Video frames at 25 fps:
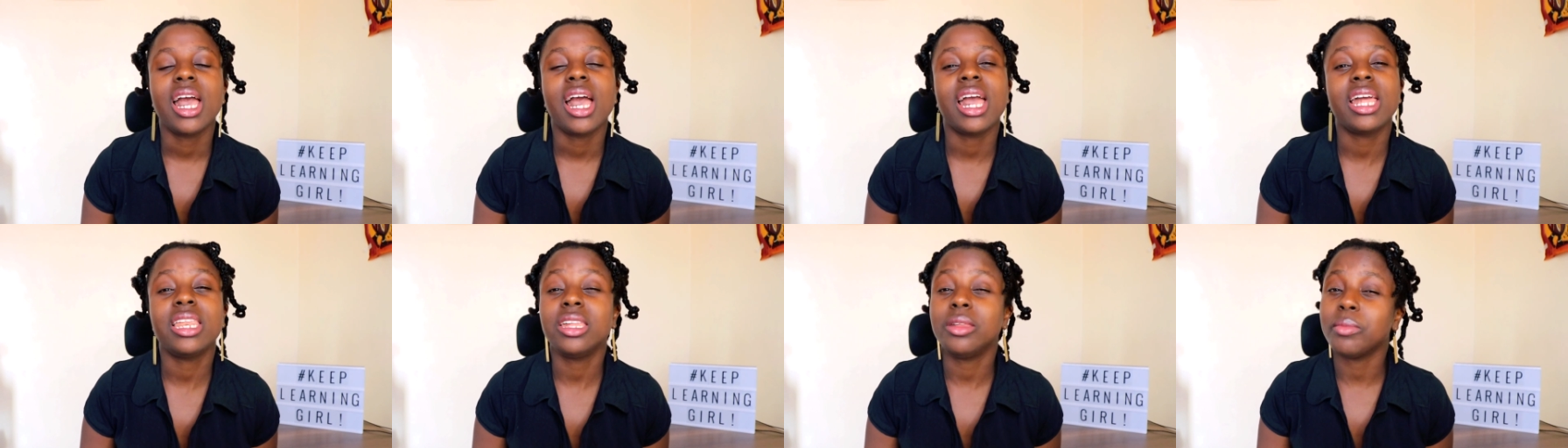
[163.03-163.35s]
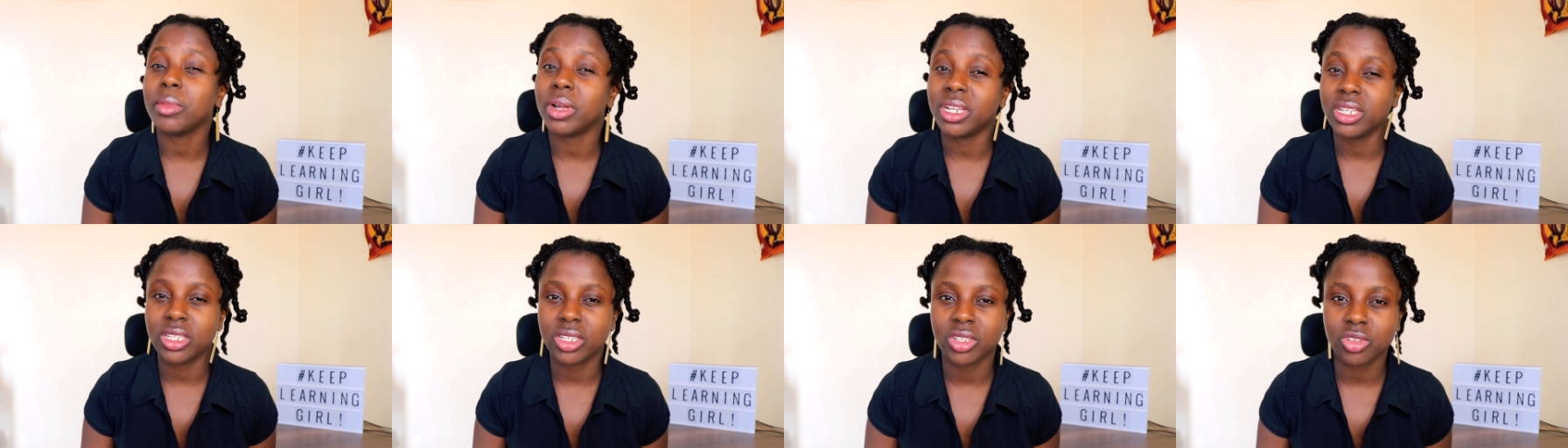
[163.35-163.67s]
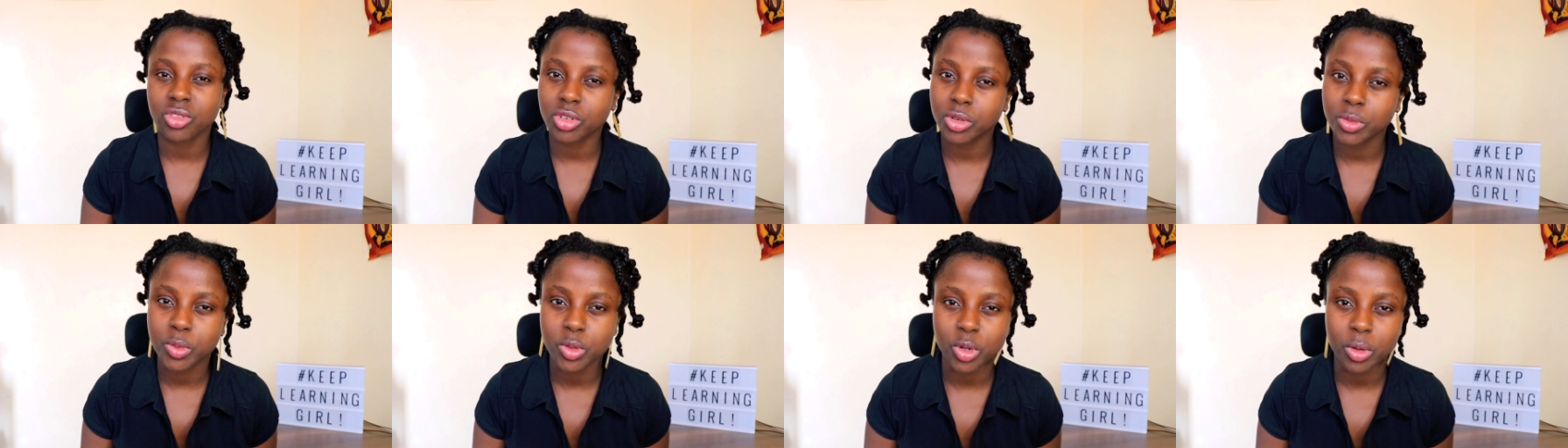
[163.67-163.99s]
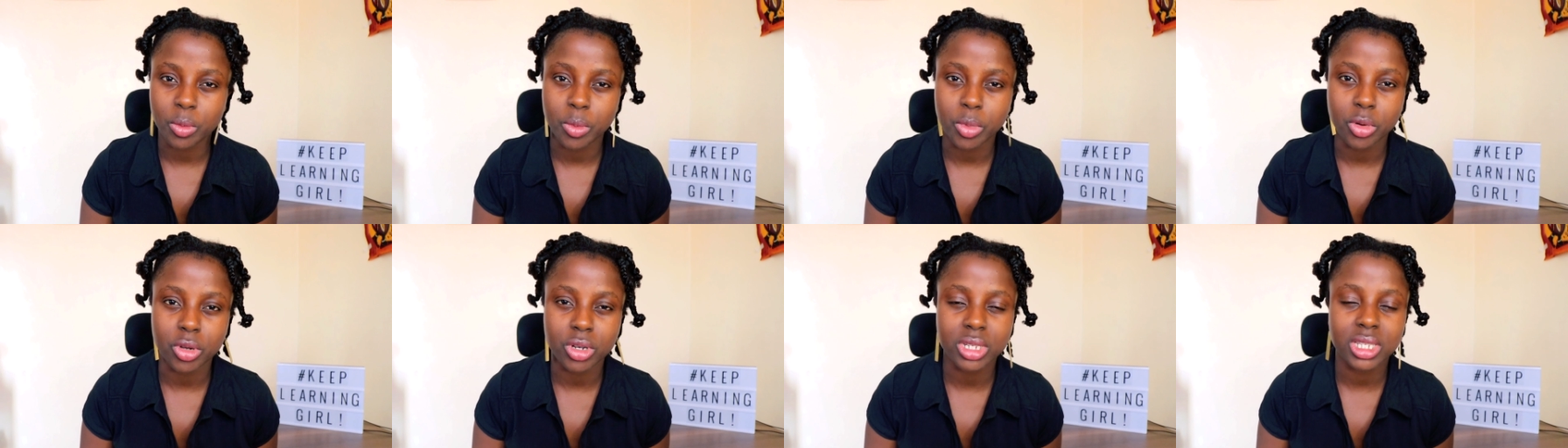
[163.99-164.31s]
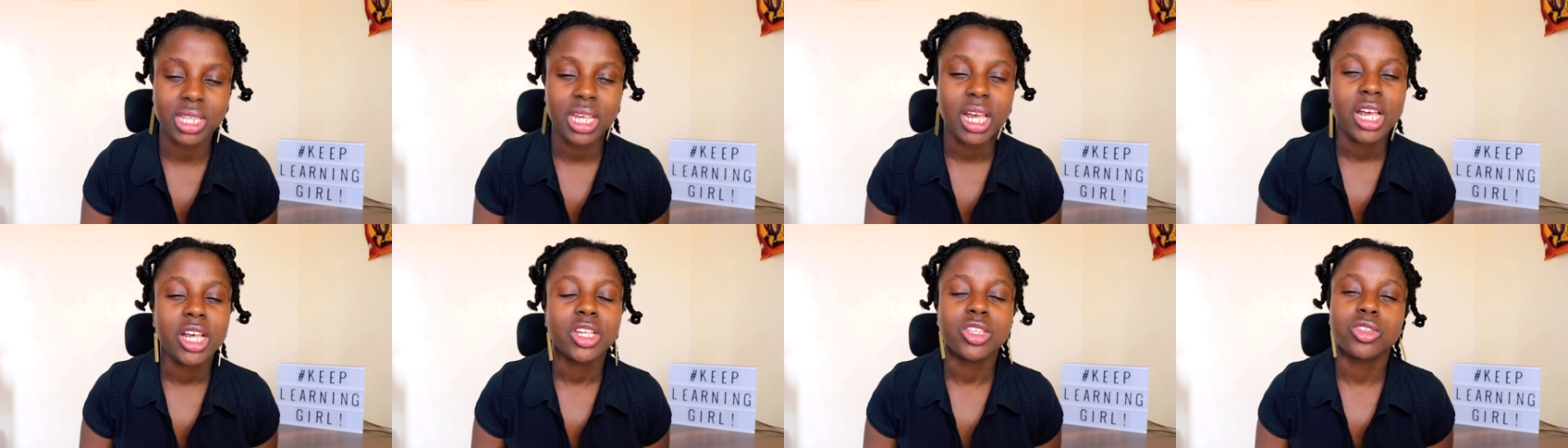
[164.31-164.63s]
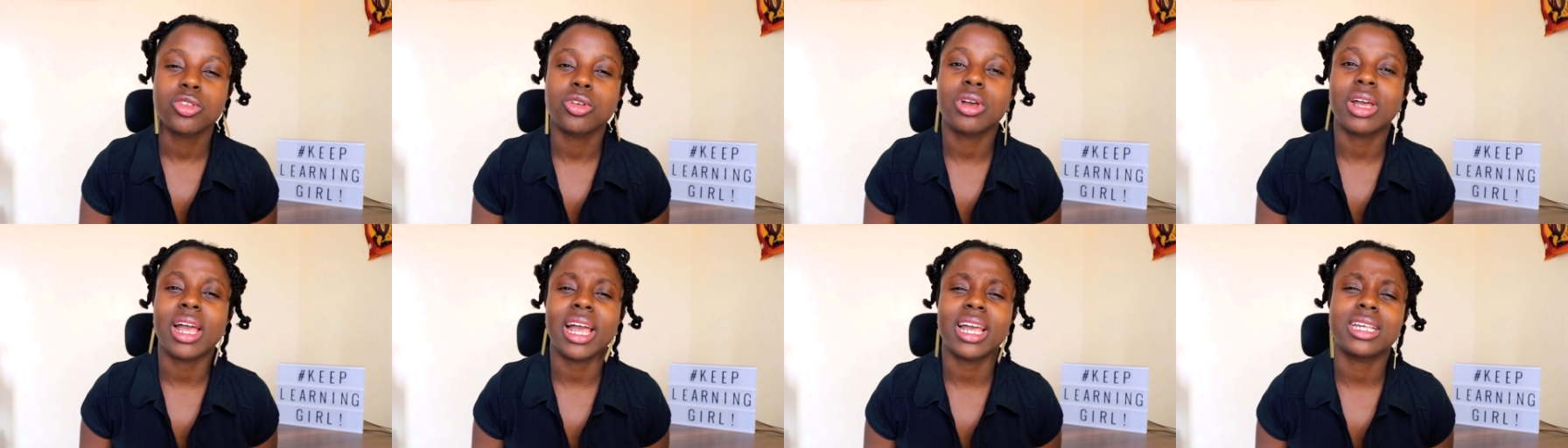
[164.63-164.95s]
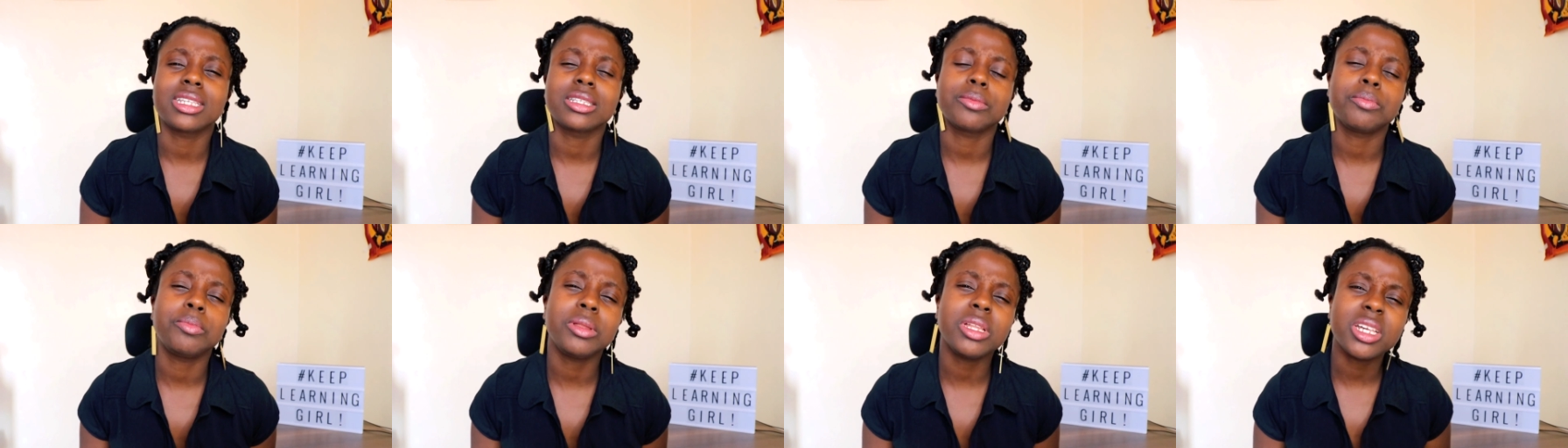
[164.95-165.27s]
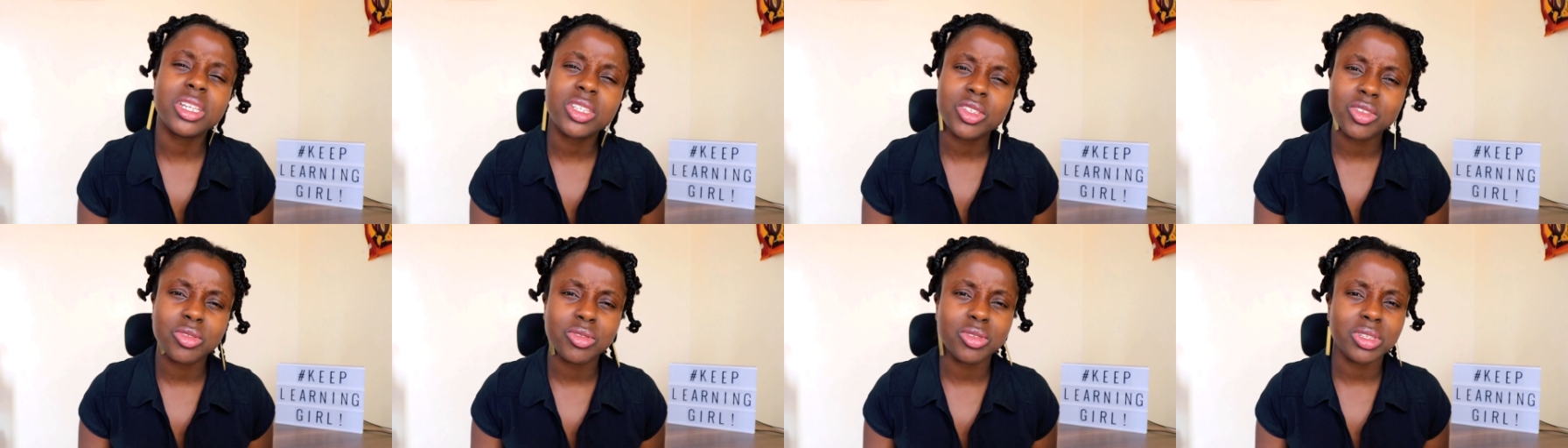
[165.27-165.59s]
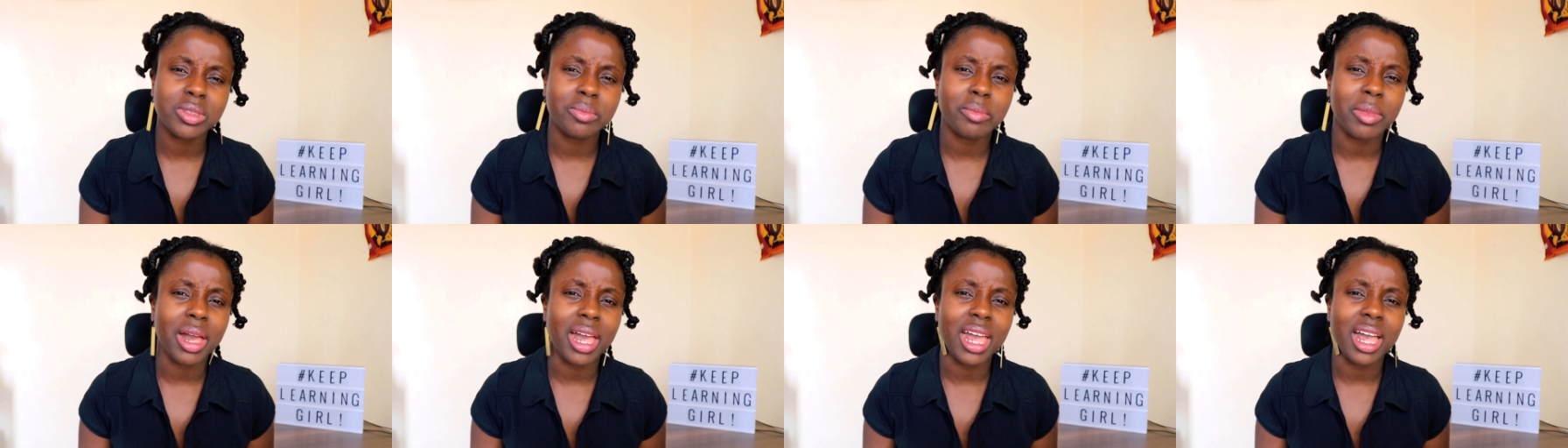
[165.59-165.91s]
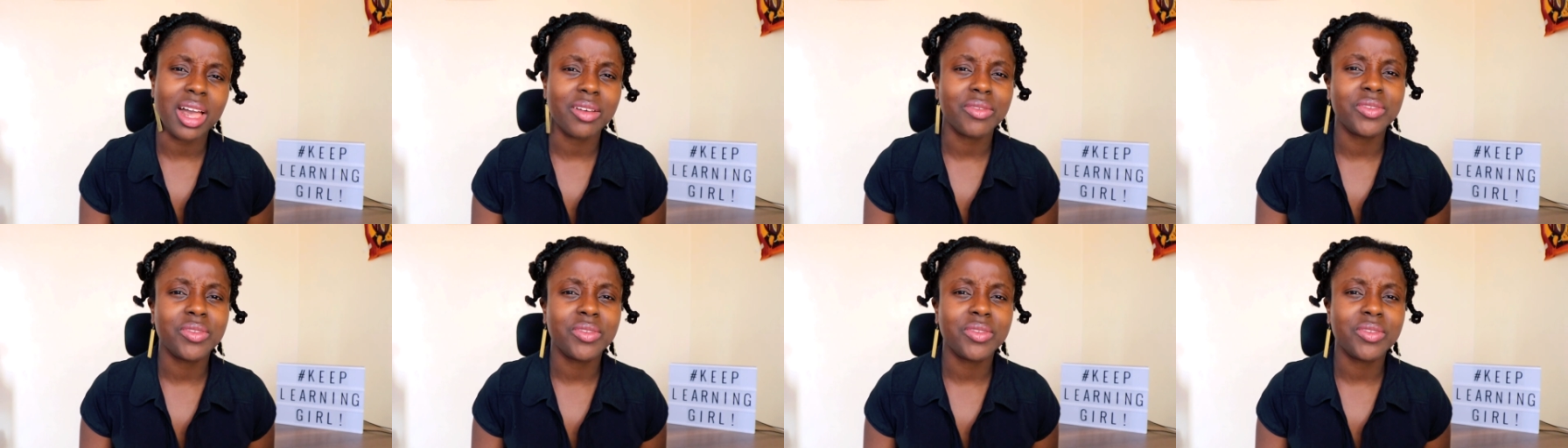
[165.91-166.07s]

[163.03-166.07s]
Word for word: and in my description box so guys please use my